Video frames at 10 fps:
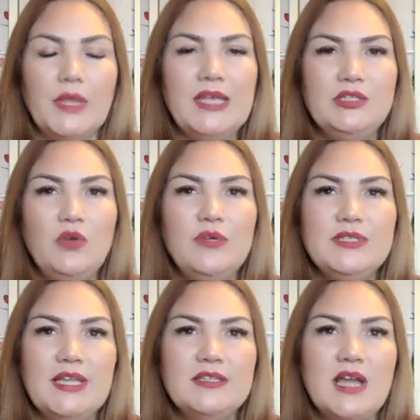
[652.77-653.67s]
It's
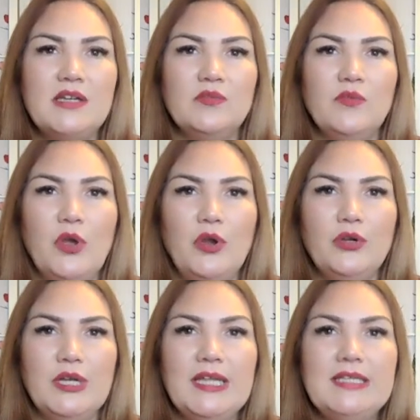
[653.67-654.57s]
always the internal work.
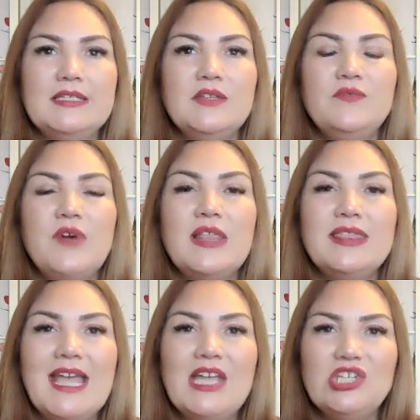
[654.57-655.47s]
It is the
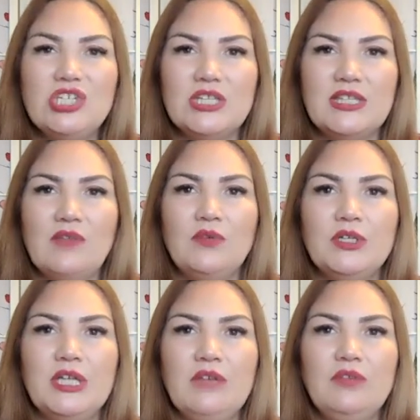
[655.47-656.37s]
foundation that
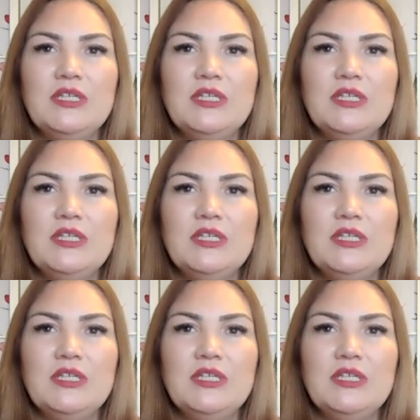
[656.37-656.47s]
will give